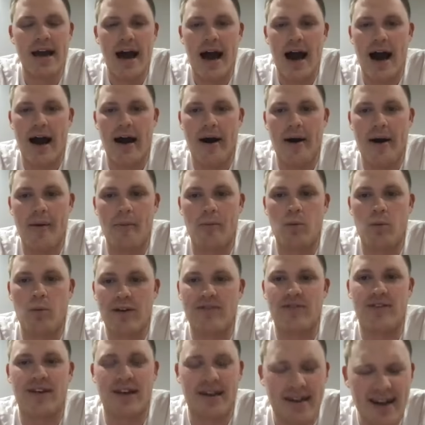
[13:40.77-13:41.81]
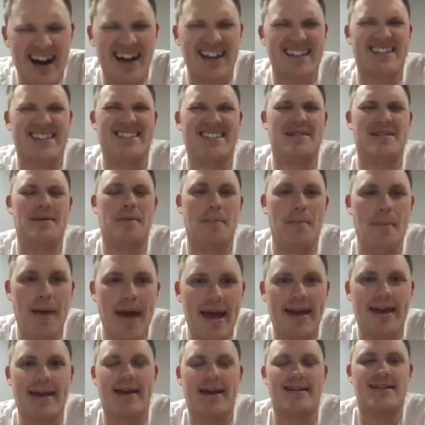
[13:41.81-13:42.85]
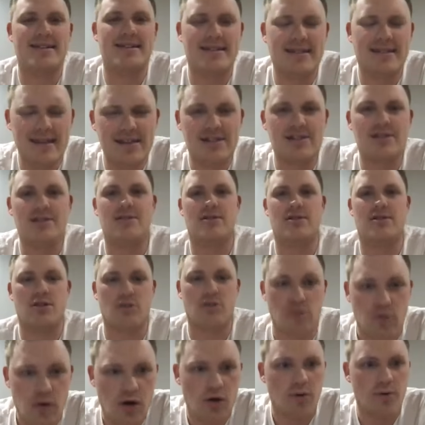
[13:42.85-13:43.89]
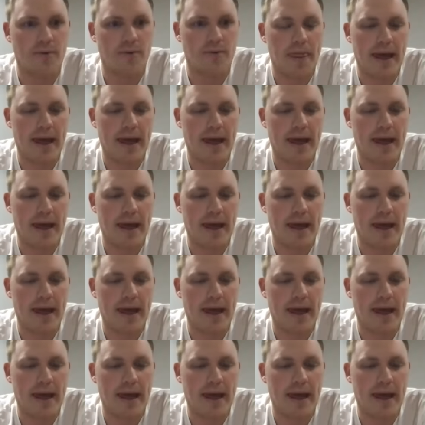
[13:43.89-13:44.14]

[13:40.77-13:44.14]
We've got to make a decision to grow.